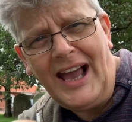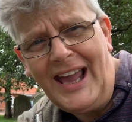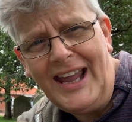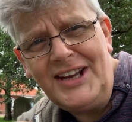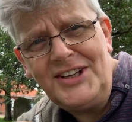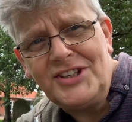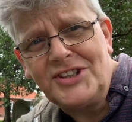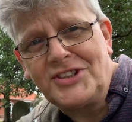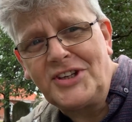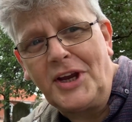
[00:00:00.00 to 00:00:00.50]

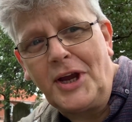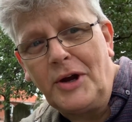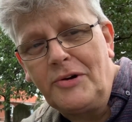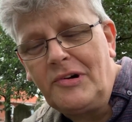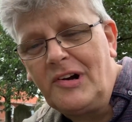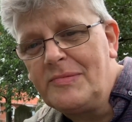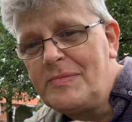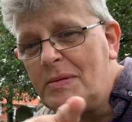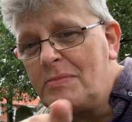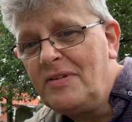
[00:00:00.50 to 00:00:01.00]
ages ago. I
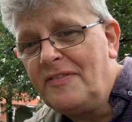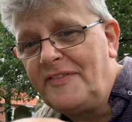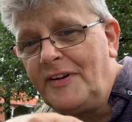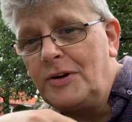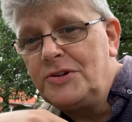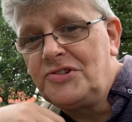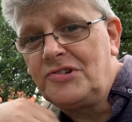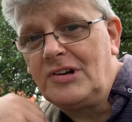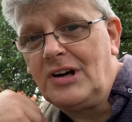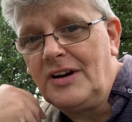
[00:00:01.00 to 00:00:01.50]
remember
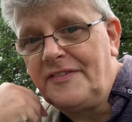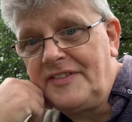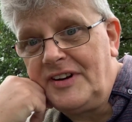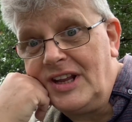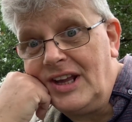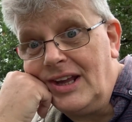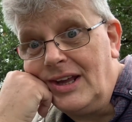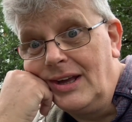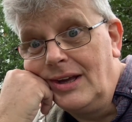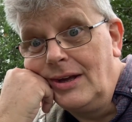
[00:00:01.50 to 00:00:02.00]
photographing it